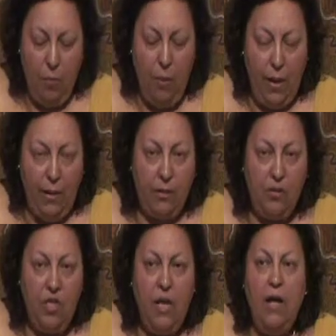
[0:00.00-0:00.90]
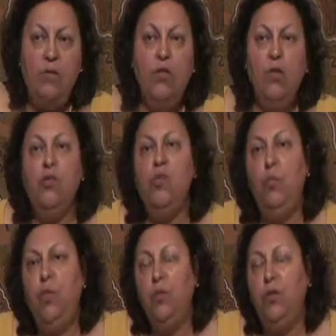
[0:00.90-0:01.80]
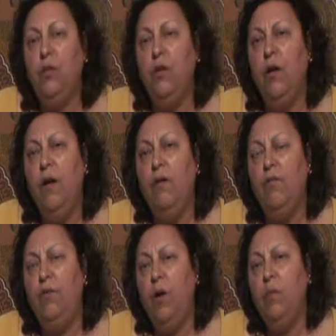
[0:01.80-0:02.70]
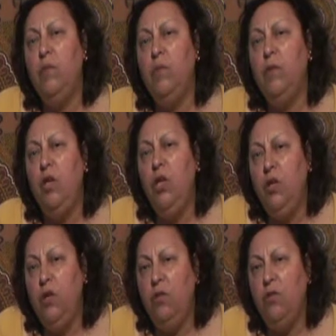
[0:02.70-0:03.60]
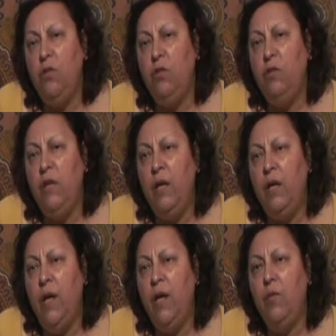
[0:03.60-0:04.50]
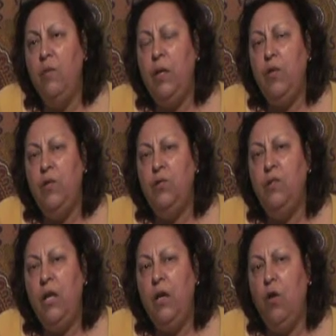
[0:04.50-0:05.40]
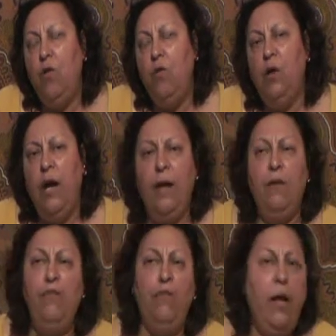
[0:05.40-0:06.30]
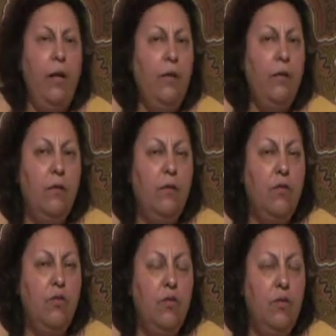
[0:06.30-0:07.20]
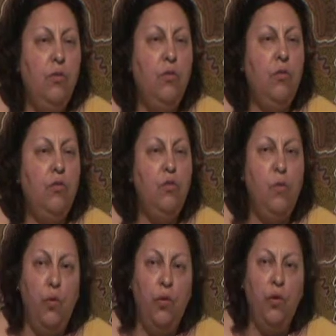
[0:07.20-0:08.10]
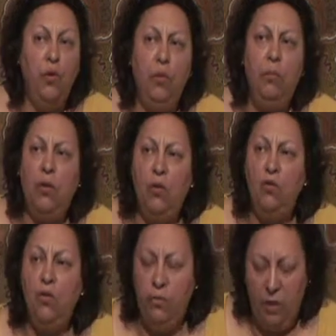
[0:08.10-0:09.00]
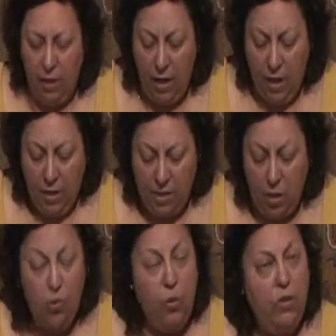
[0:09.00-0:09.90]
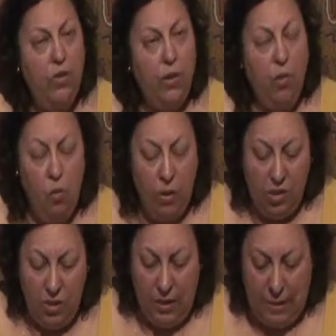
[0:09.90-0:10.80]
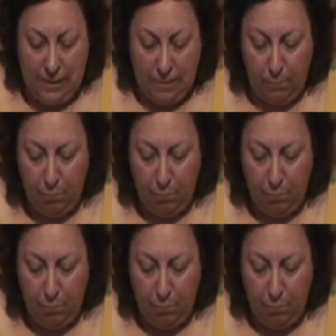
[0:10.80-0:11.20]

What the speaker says: But she has no support from the unions over there now, because they all are afraid to support her because of the situation in what she is.